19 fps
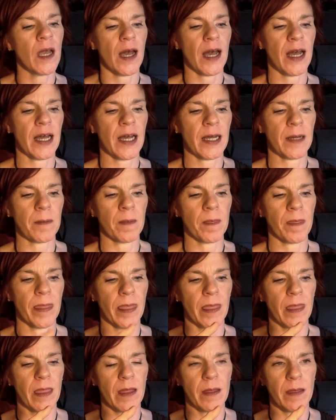
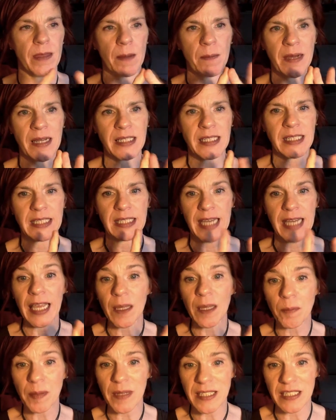Then my
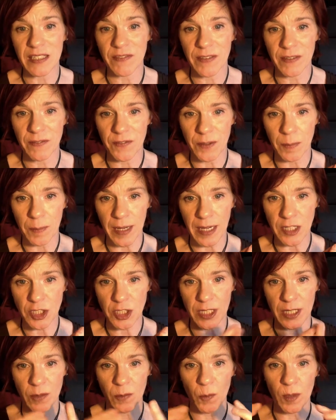second piece of
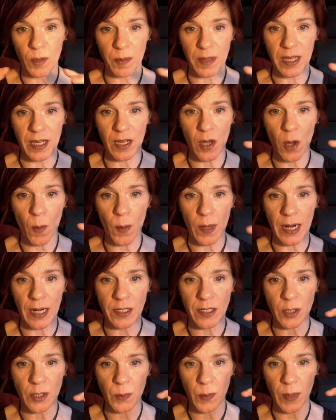information would be going
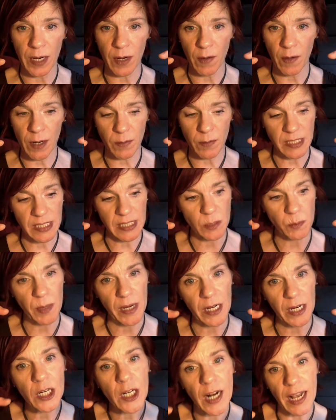under where it says
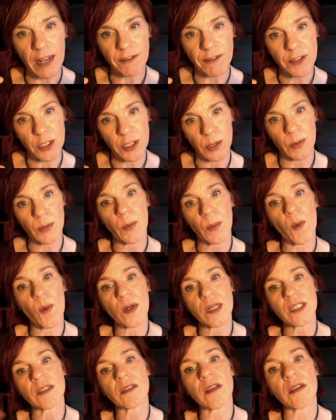paragraph 2 or
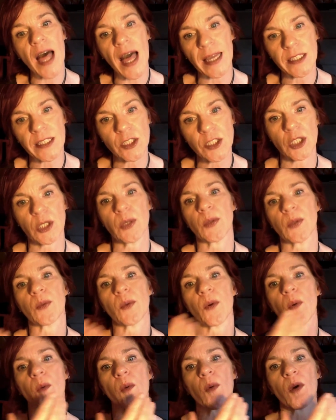slide 2
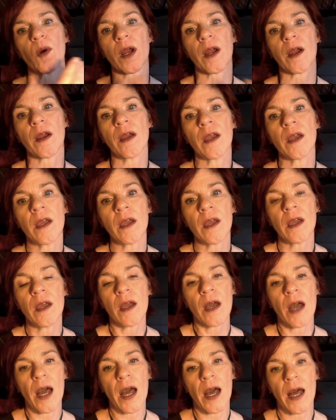or
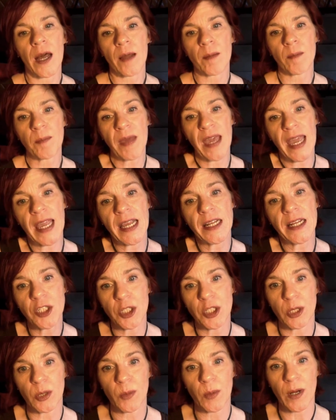page
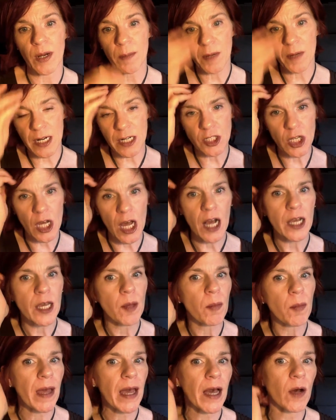2, where I'm going to talk
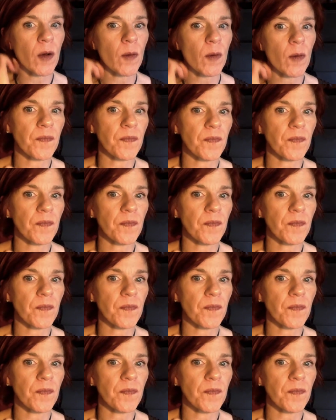about